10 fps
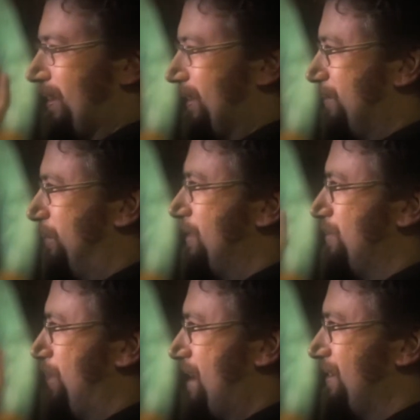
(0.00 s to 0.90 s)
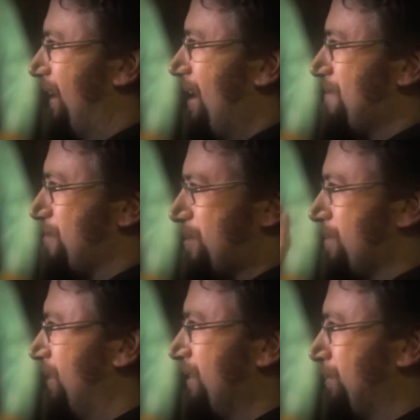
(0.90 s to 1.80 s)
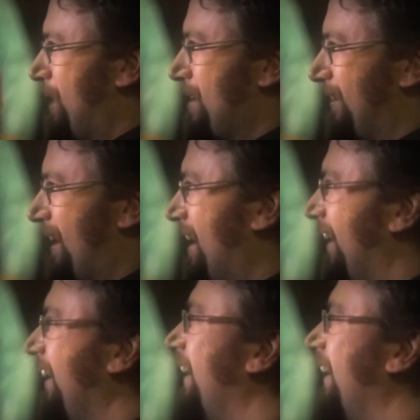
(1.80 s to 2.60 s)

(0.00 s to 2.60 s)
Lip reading: like the blood splatter guy for the blood splatter guy.